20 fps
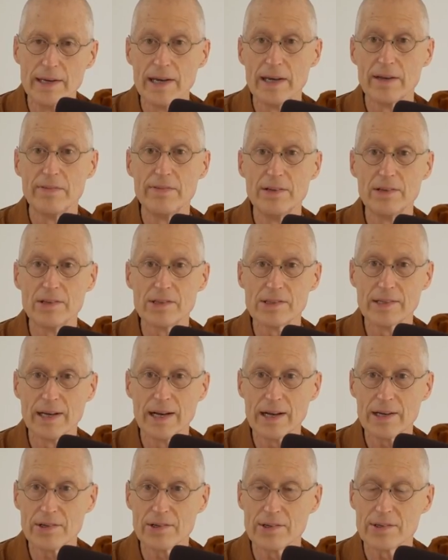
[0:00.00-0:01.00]
It feels
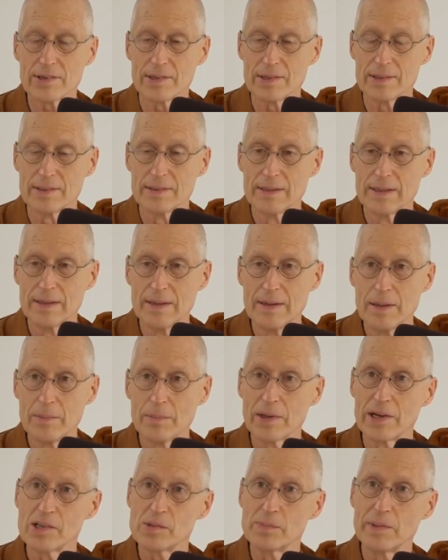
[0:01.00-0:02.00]
natural,
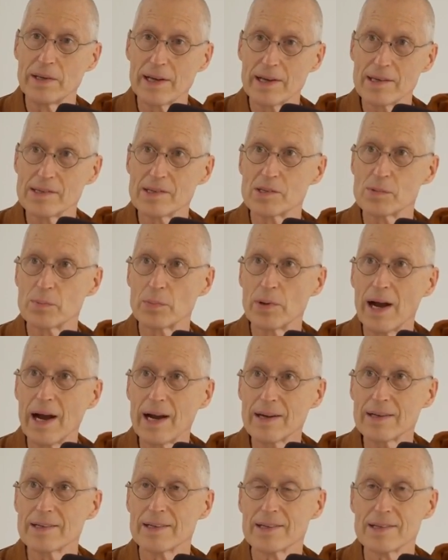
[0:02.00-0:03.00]
but it's because it's
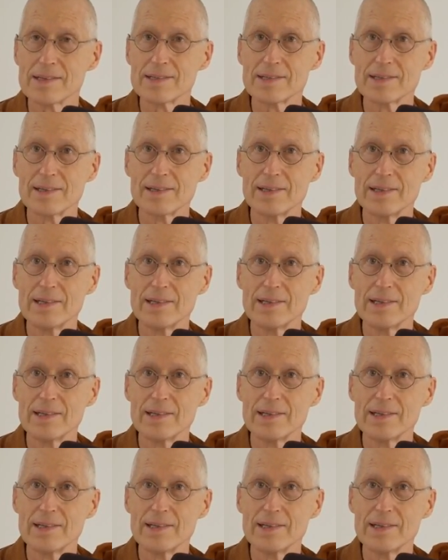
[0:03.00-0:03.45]
practiced.